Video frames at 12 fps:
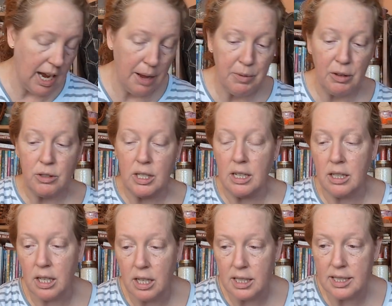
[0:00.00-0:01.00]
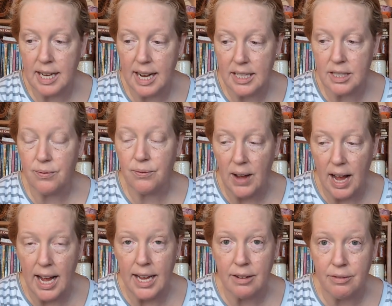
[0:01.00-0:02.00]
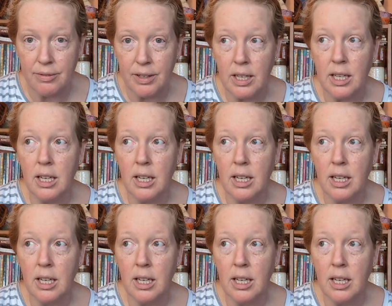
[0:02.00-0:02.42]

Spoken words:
I'm using size 5,